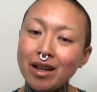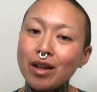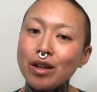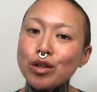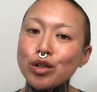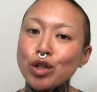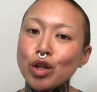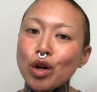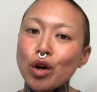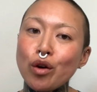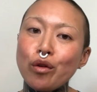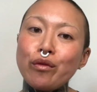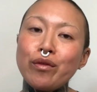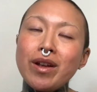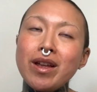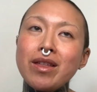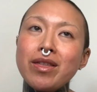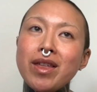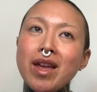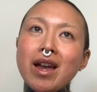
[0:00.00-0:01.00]
So if
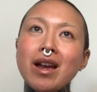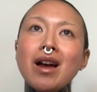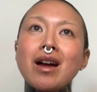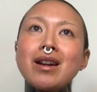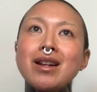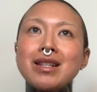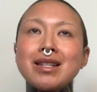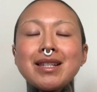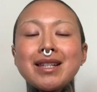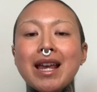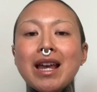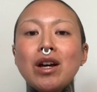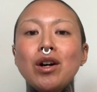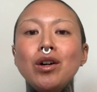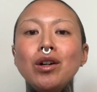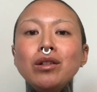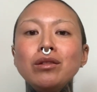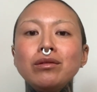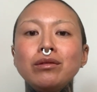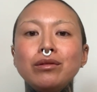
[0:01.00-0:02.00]
we think on a
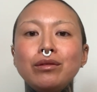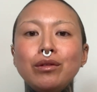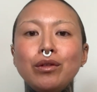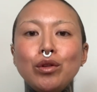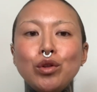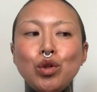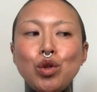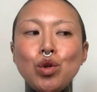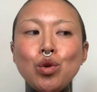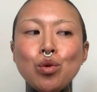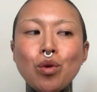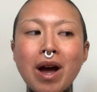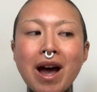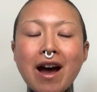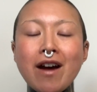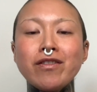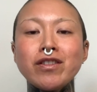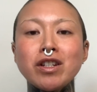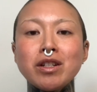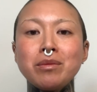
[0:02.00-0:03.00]
scale, you
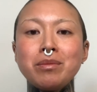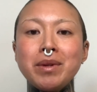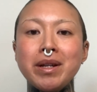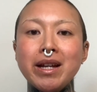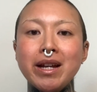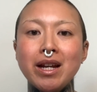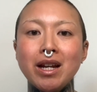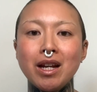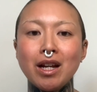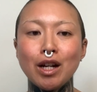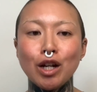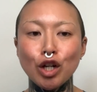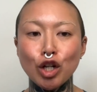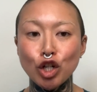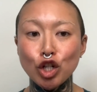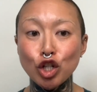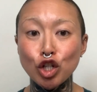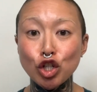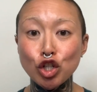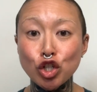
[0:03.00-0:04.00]
have to be
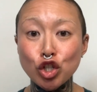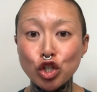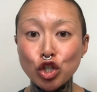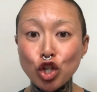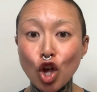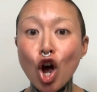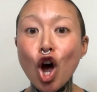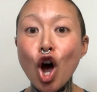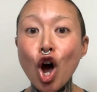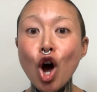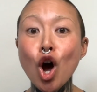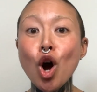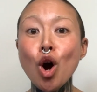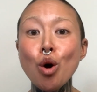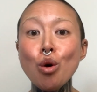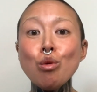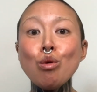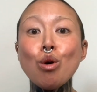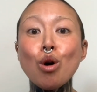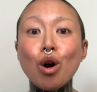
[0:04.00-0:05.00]

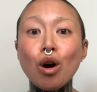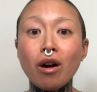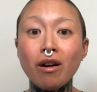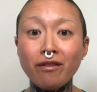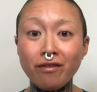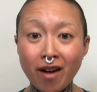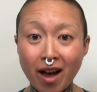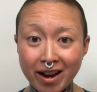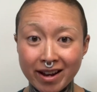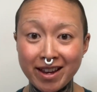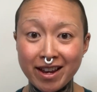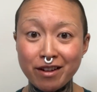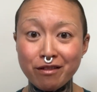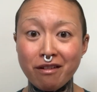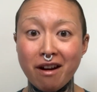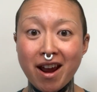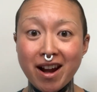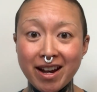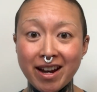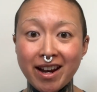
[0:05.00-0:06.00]
so fucking
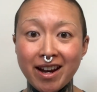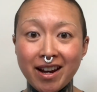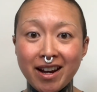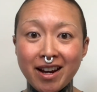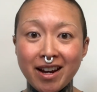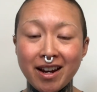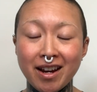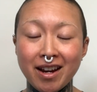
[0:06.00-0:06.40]
ready